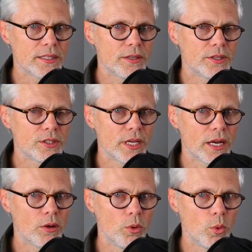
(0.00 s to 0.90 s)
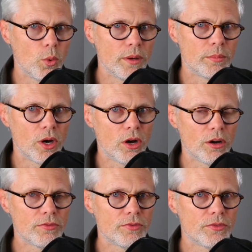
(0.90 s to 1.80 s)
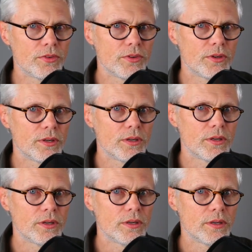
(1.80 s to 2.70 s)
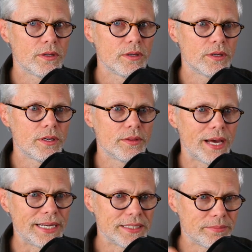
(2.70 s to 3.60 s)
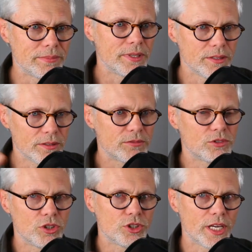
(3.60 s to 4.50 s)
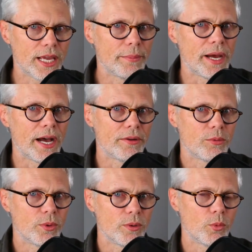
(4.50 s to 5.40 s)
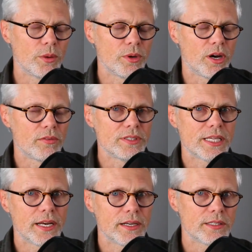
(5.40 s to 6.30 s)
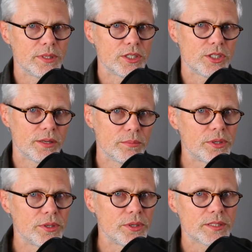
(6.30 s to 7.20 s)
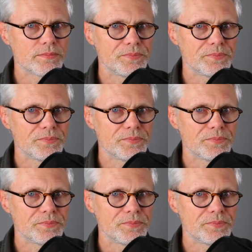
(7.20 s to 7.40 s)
You know, there's that whole Wim Hof, uh, the ice. Check him out, Wim Hof. He's got some interesting books.